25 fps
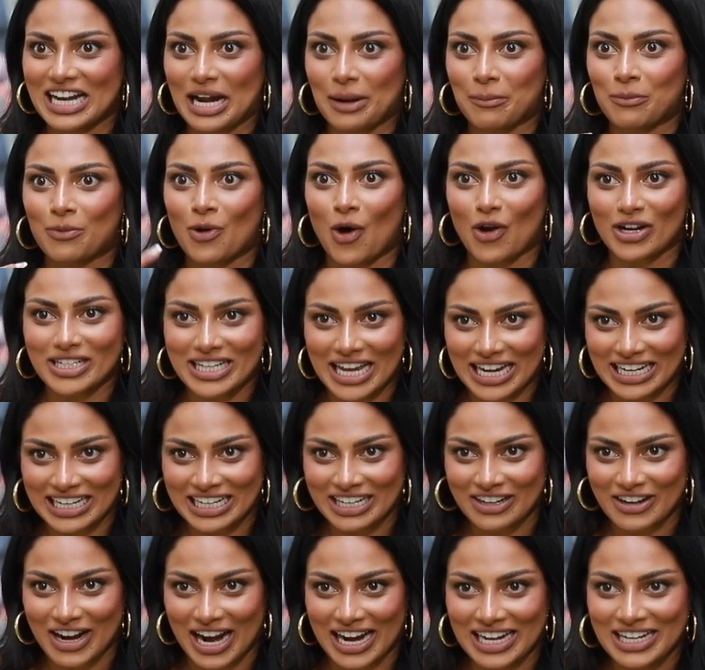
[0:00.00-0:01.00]
that I'm not
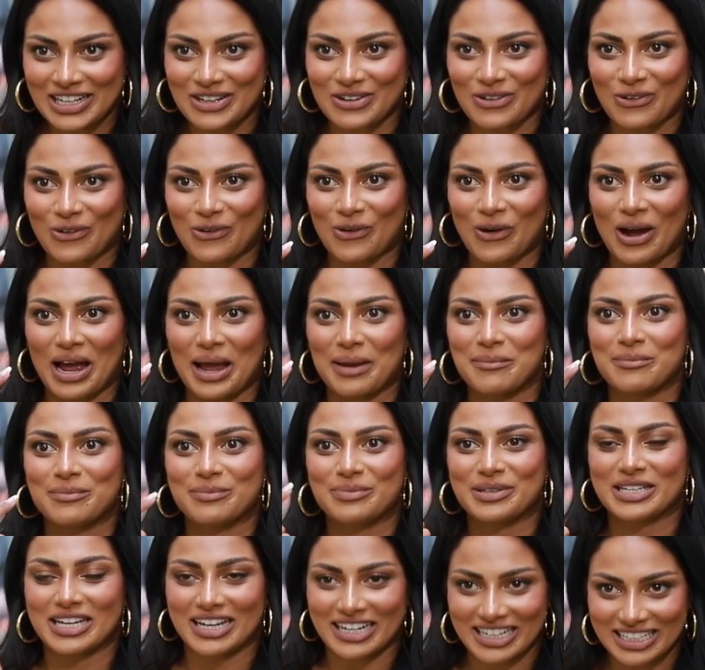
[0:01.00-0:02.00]
getting it right, or
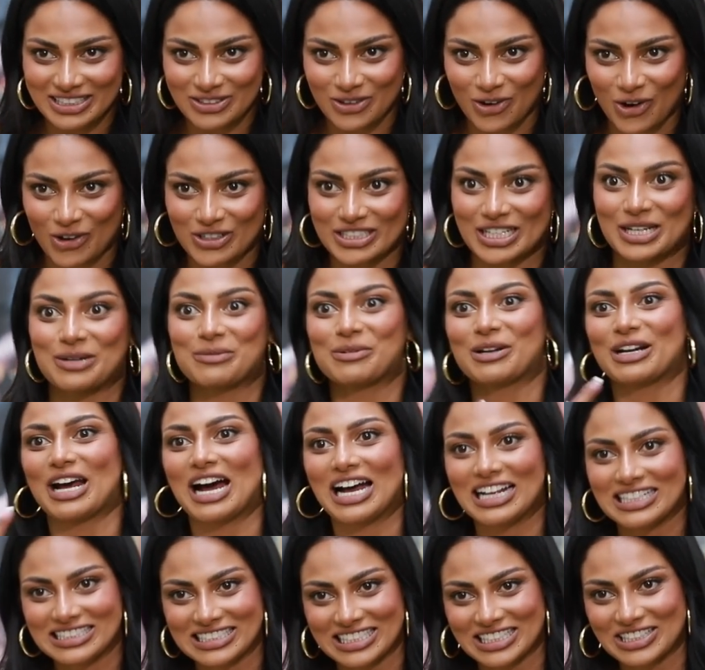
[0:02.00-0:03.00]
I'm hearing the wrong thing, I'm going
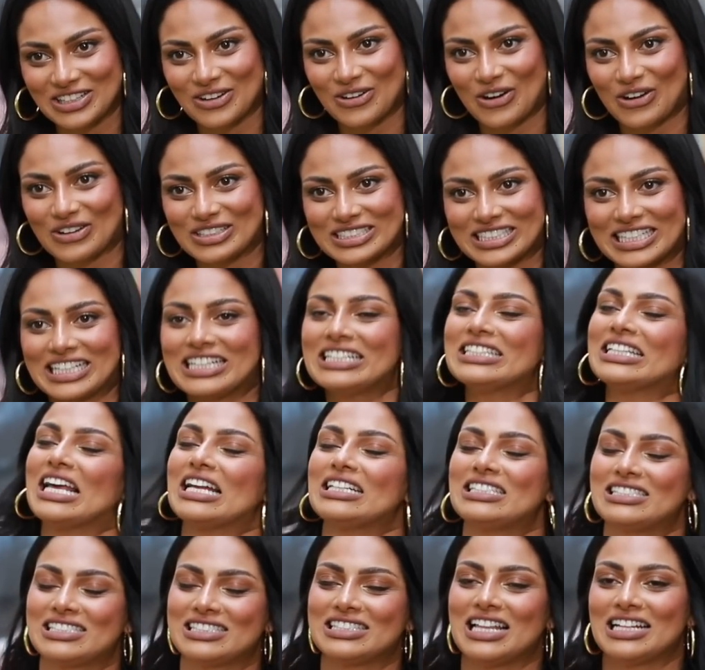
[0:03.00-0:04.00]
to answer the wrong thing.
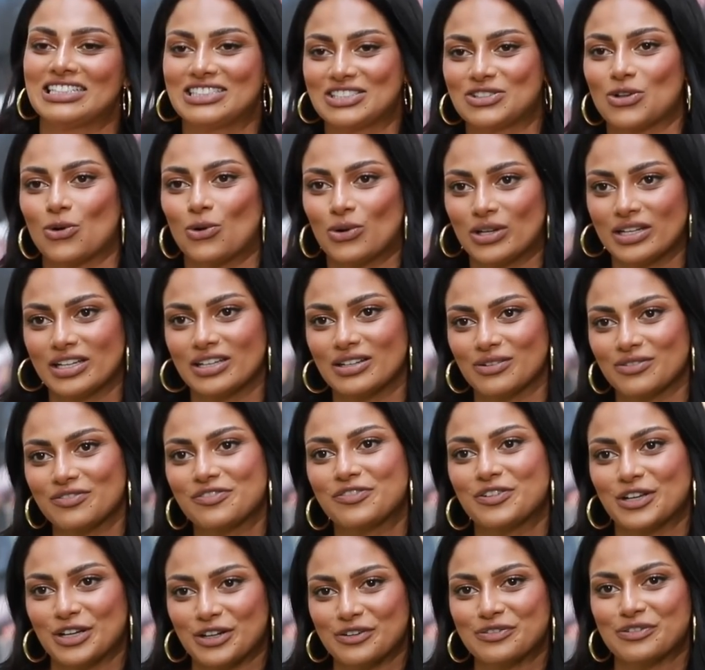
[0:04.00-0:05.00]
That's the only
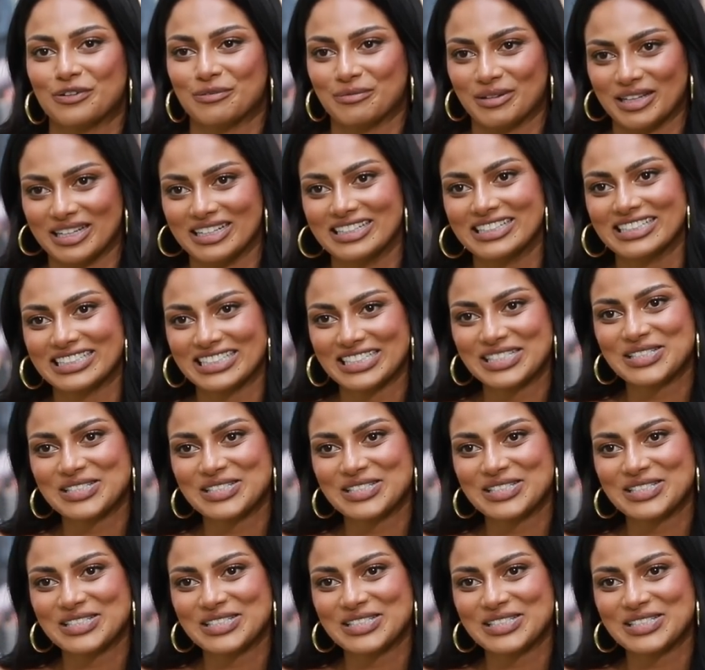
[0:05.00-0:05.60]
fear for me.